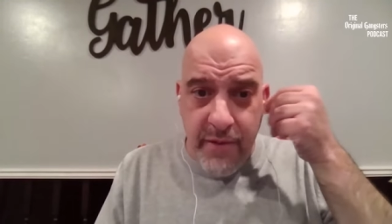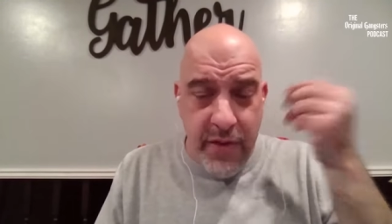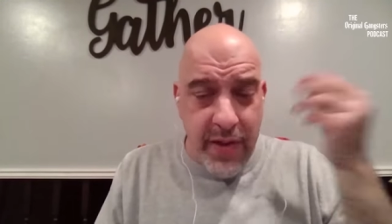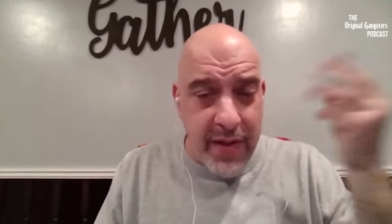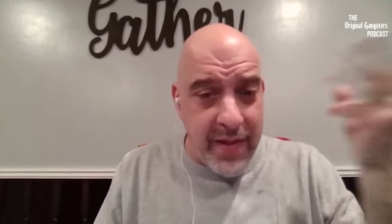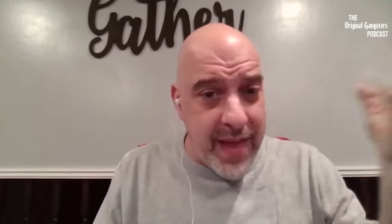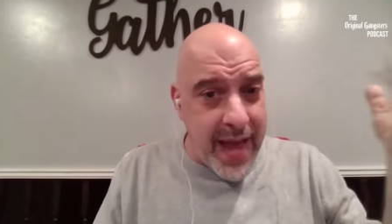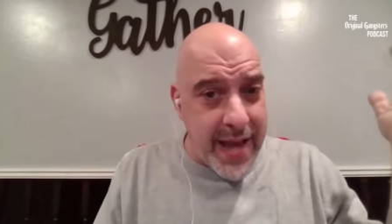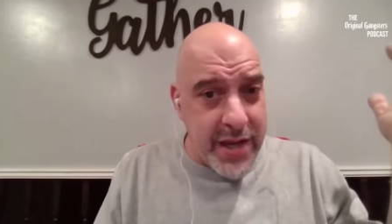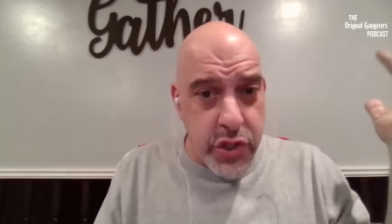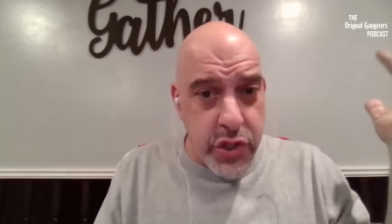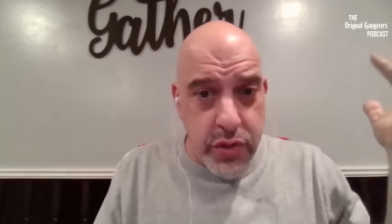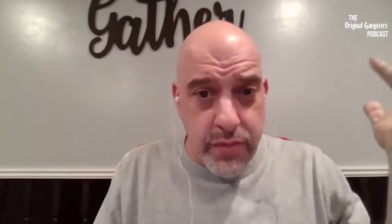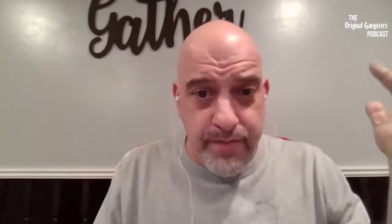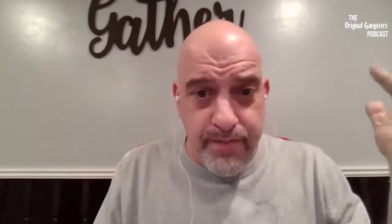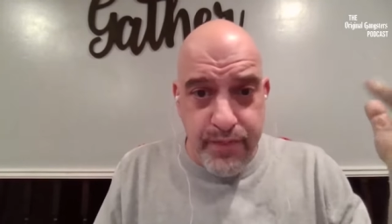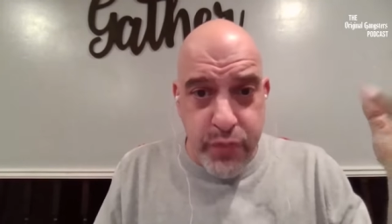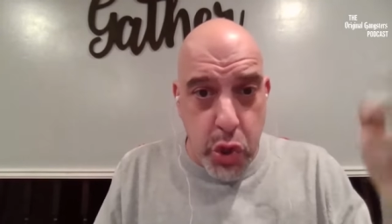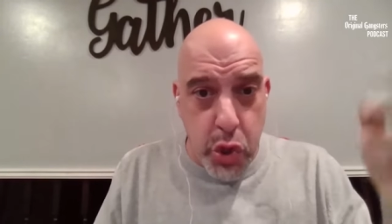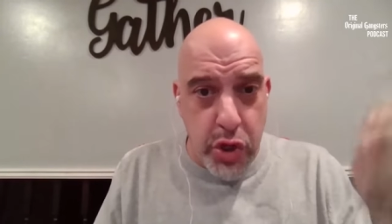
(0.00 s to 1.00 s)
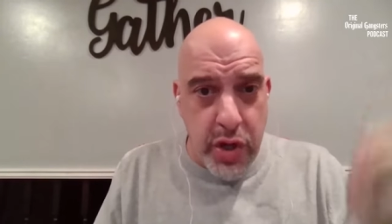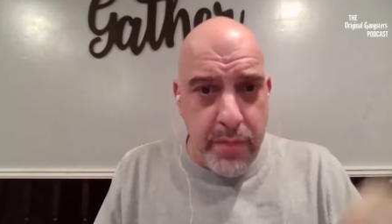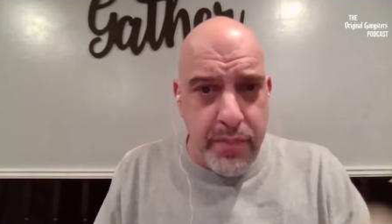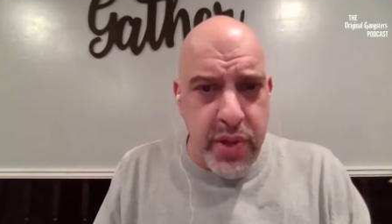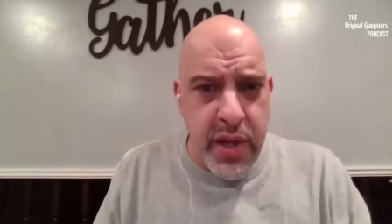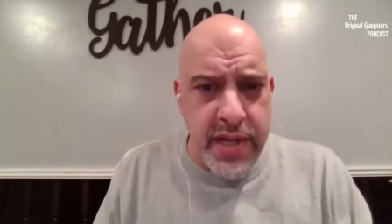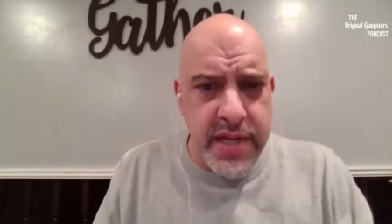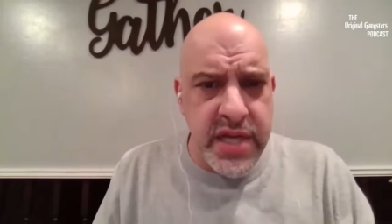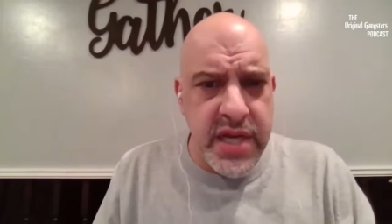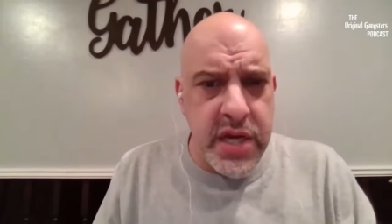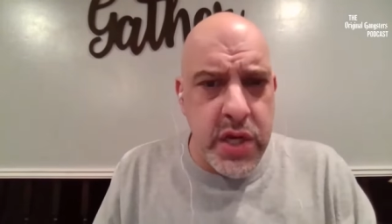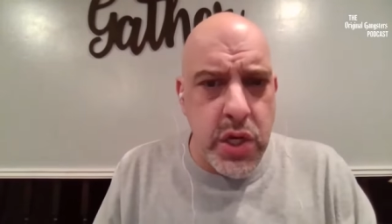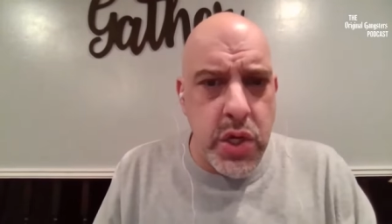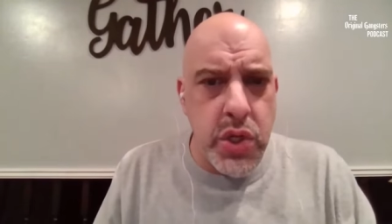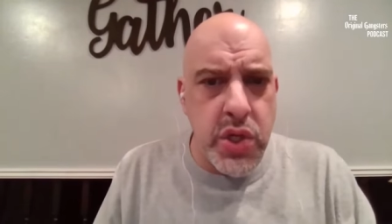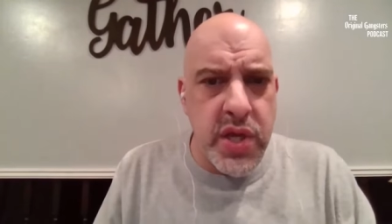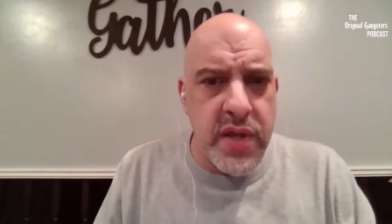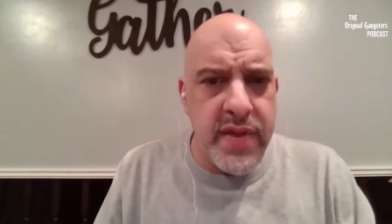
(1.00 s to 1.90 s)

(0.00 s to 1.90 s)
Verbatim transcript: for the last 30 plus years.